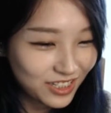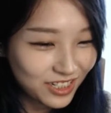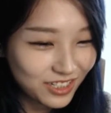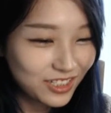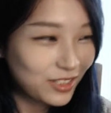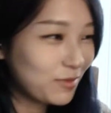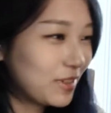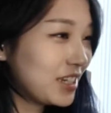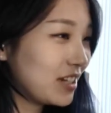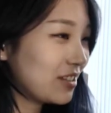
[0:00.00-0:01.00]
There's so
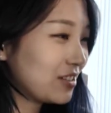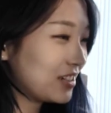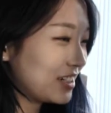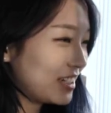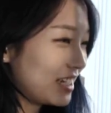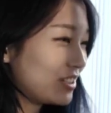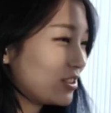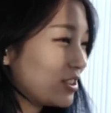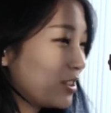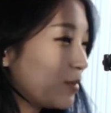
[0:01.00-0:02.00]
many other nicer
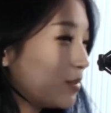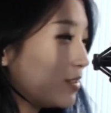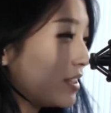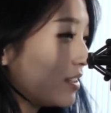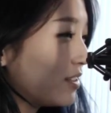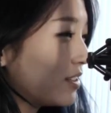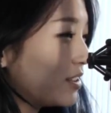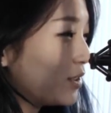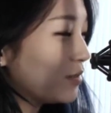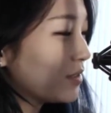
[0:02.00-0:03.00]
emotes that you can
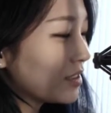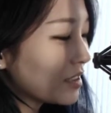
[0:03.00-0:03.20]
use.